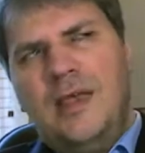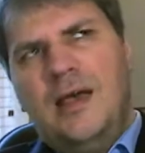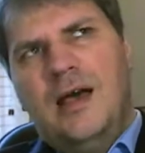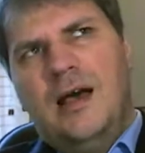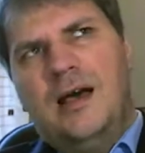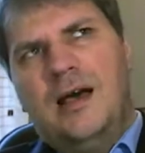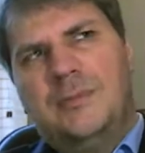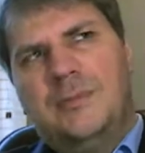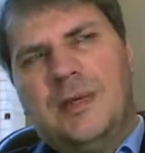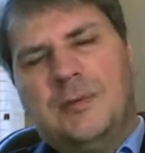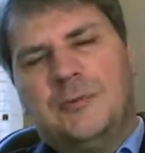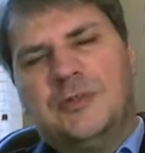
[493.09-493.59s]

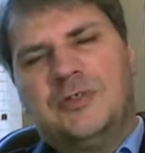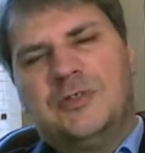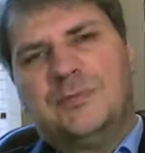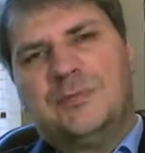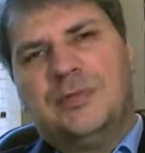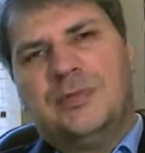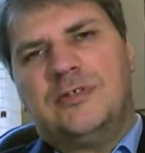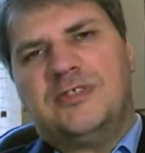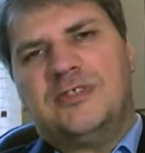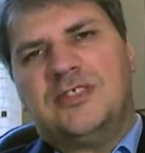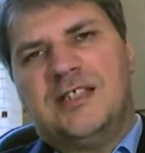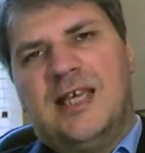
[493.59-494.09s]
It was
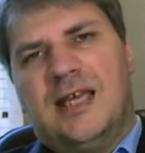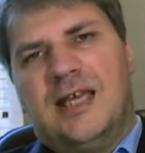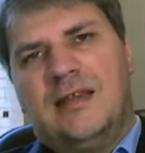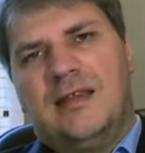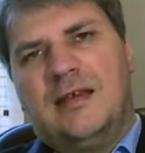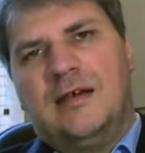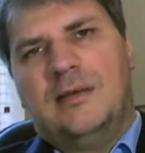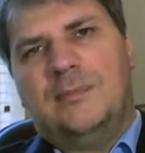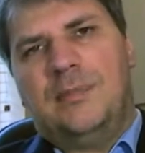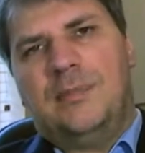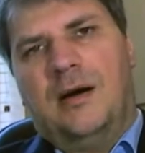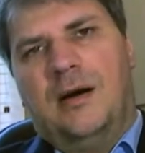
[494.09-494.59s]
put
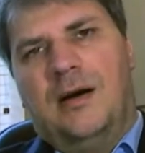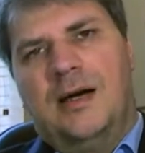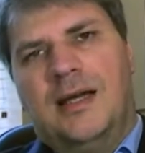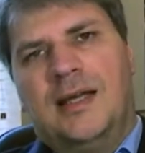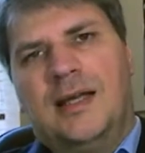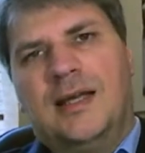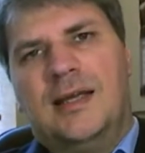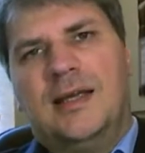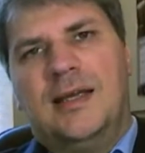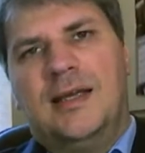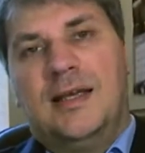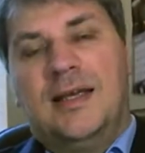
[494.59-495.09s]
together
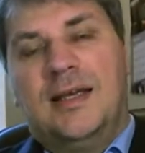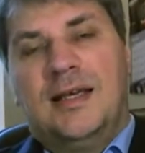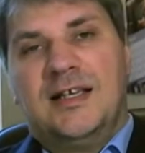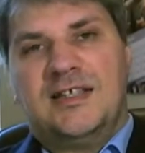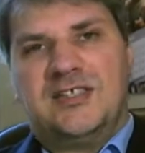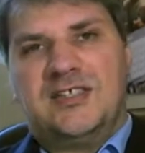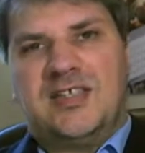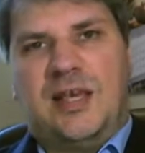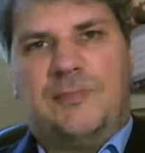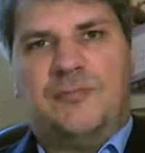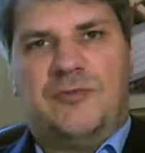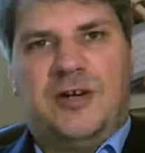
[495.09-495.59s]
by
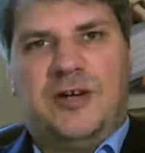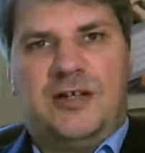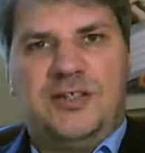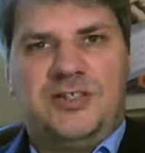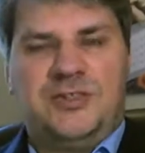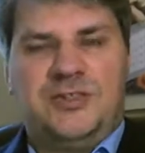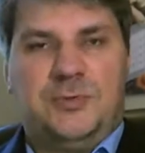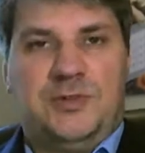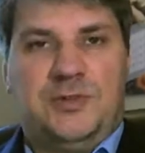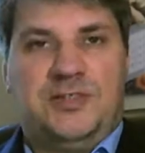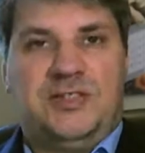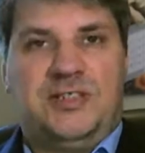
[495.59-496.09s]

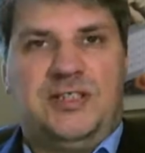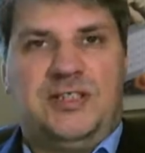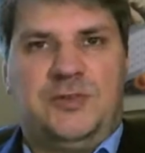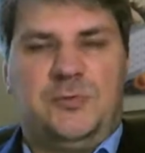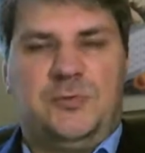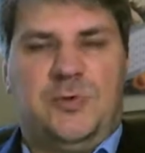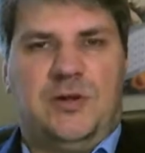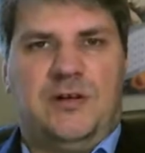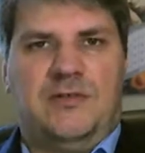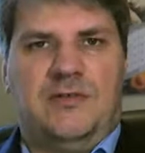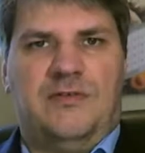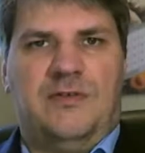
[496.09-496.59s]
SEMrush, which
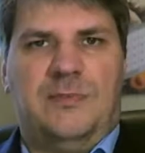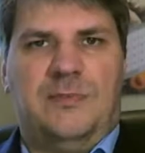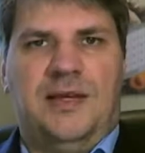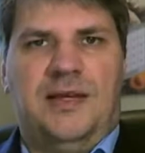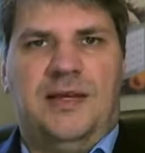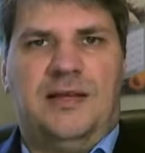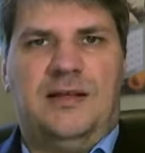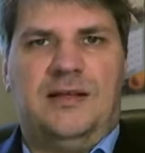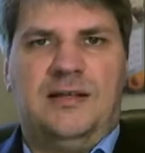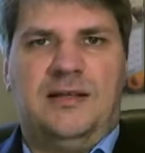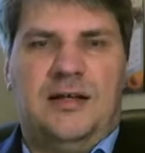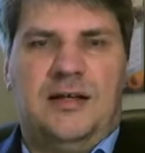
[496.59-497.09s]
is one of the
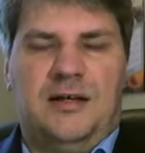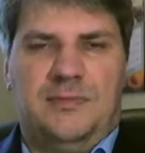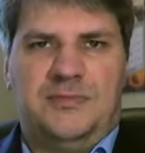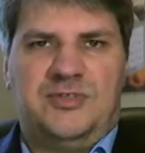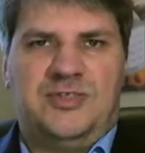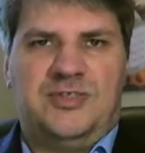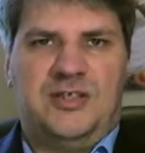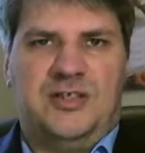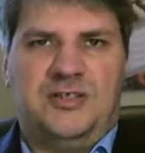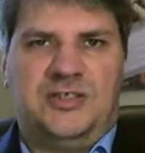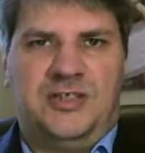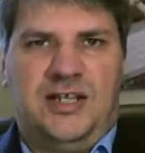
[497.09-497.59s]
big
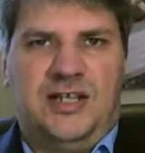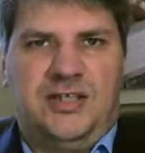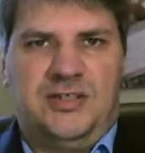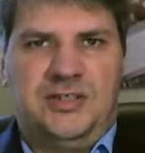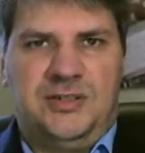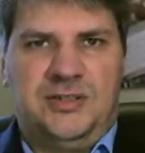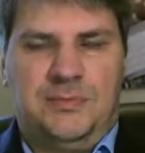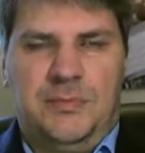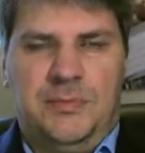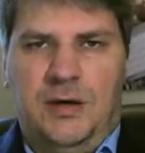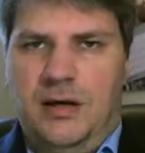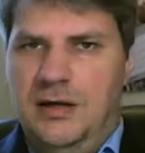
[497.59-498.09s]
search
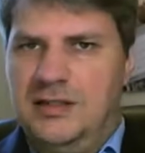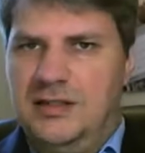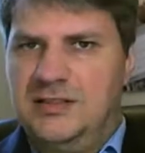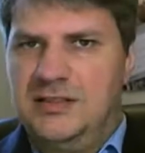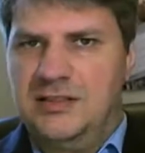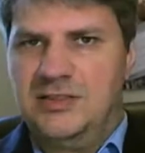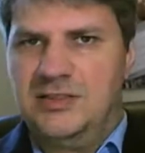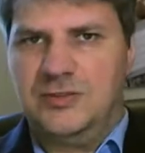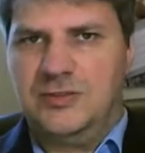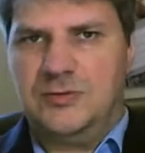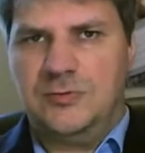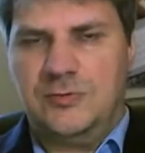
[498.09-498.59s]
engine
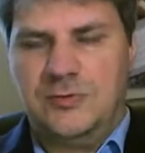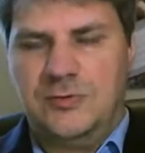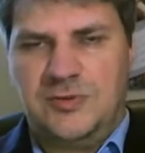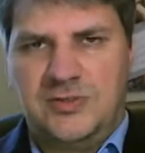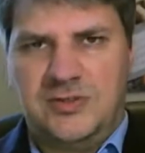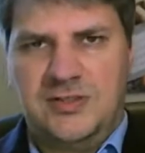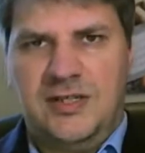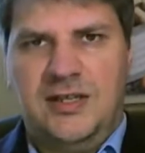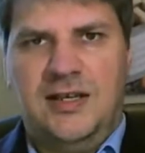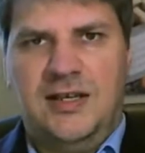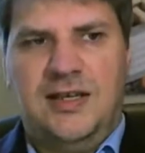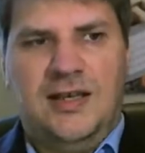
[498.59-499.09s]
marketing
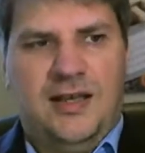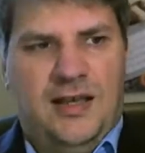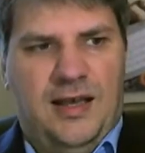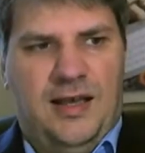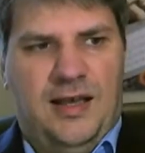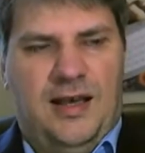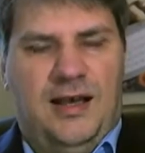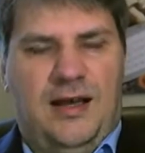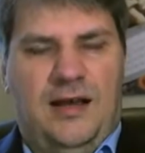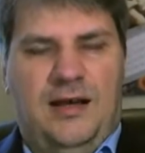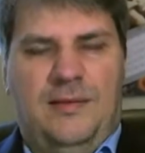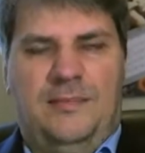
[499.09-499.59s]
tools.
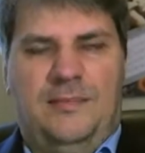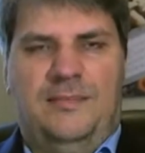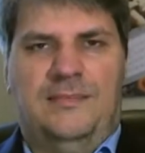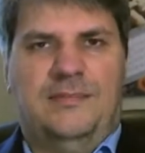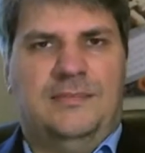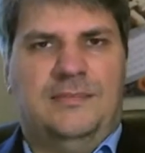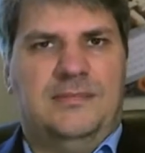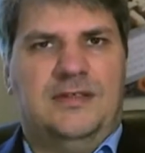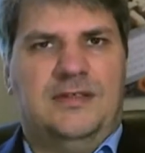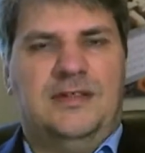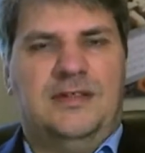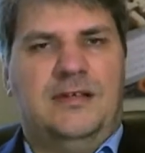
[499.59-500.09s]

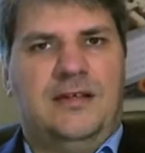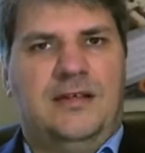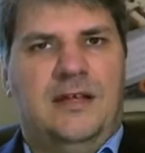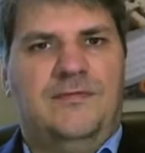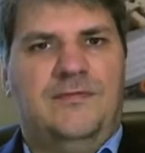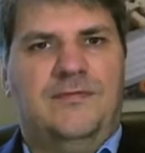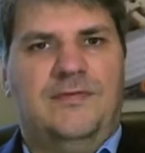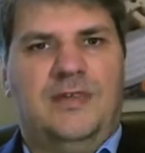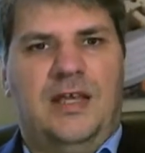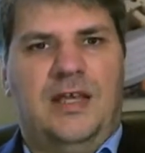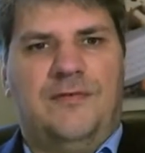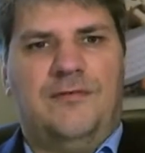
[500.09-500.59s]

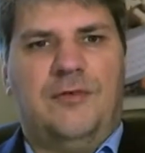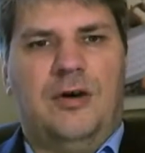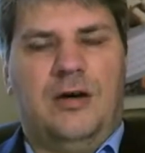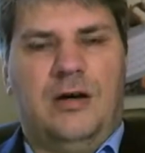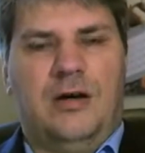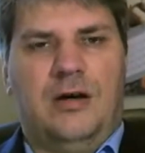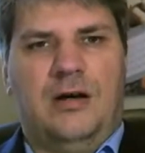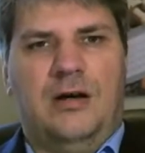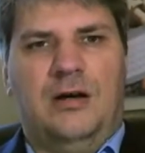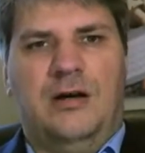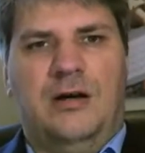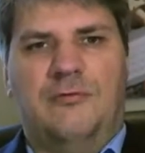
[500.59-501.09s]
They've
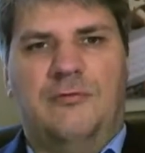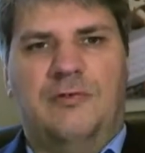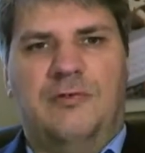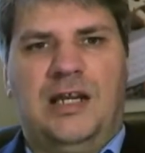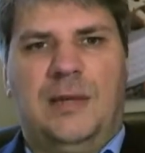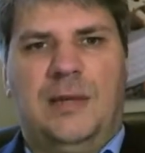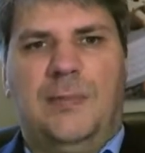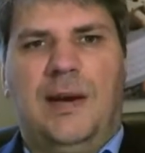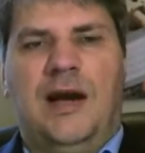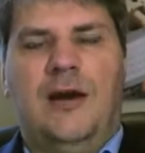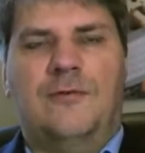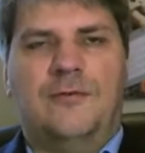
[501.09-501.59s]
got a
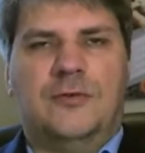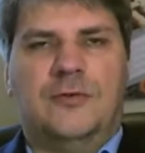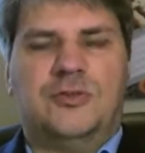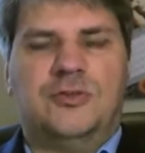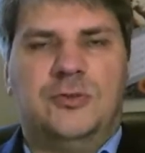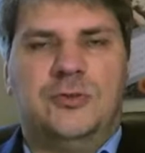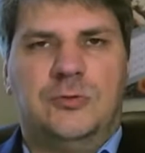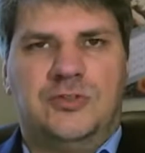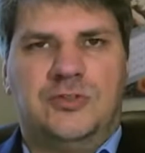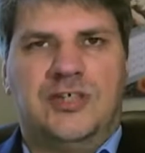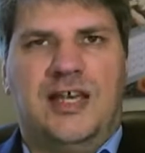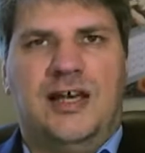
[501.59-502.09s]
really powerful
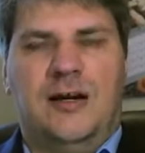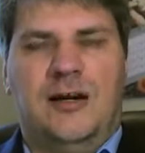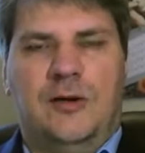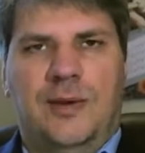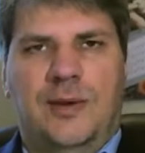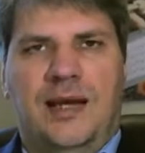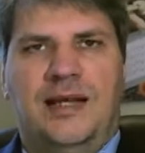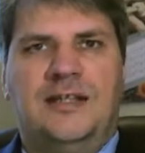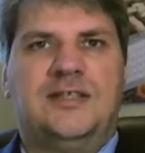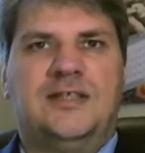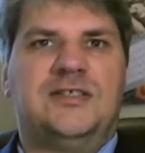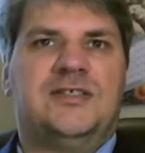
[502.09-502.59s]
tool to
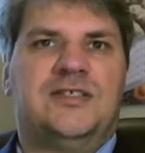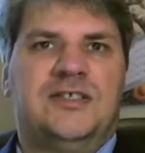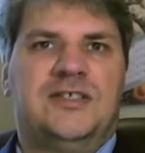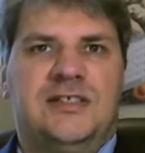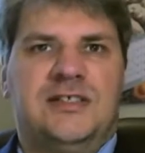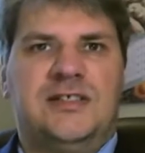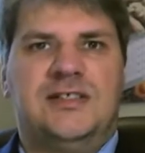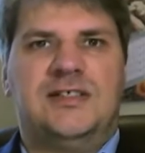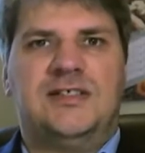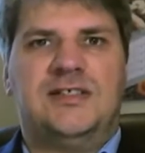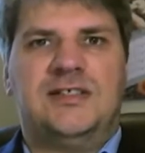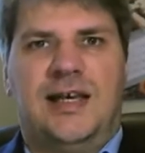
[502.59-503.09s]
help
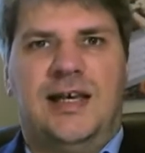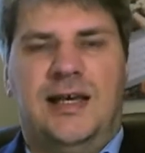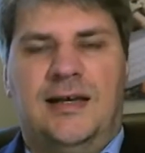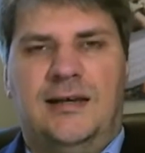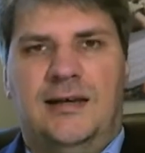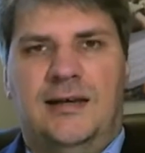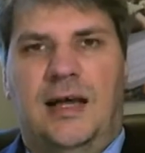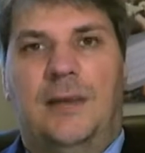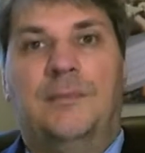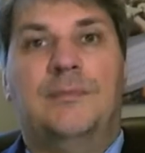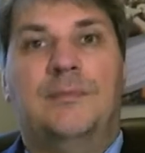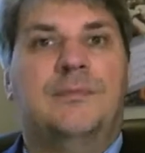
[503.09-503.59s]
agencies
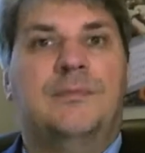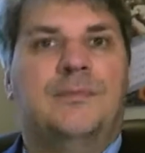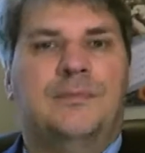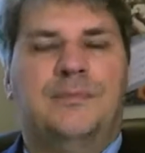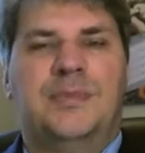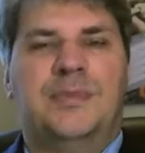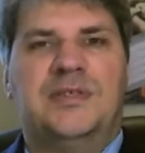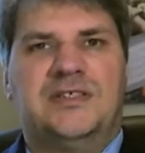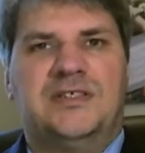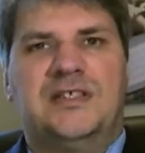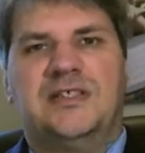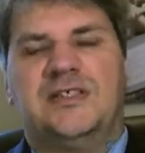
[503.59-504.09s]
and
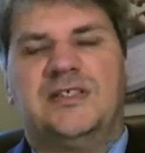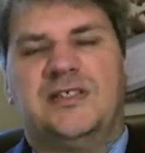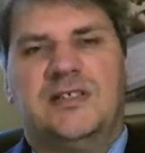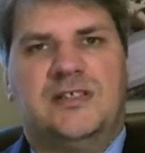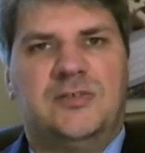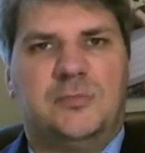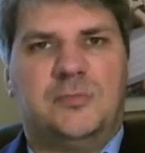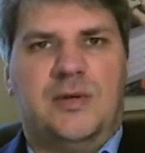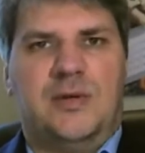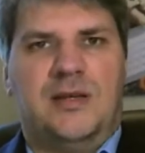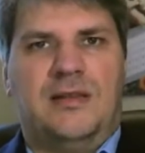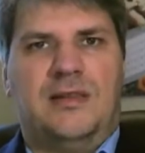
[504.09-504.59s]

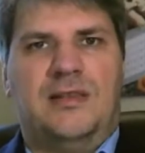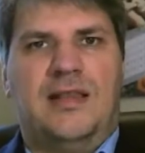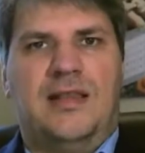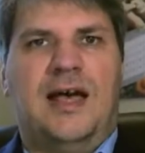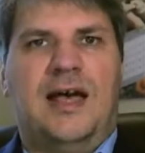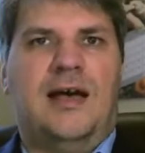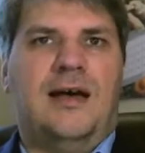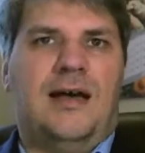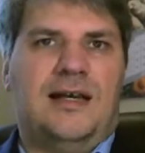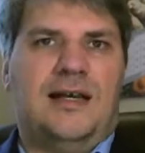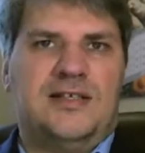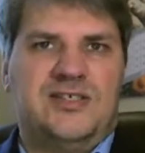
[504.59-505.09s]
businesses with
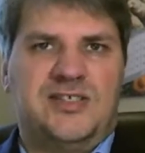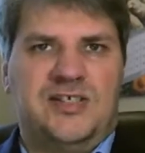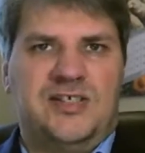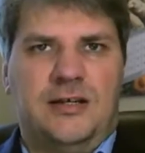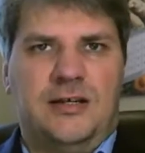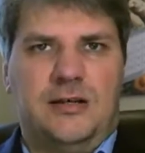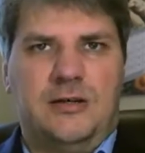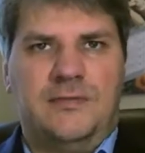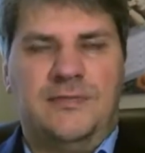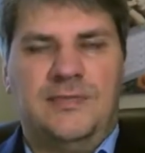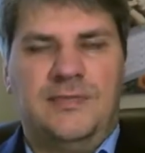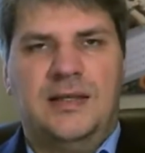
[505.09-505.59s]
their
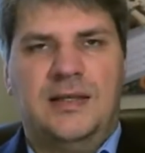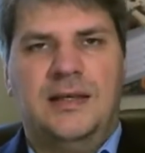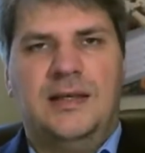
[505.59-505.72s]
SEO.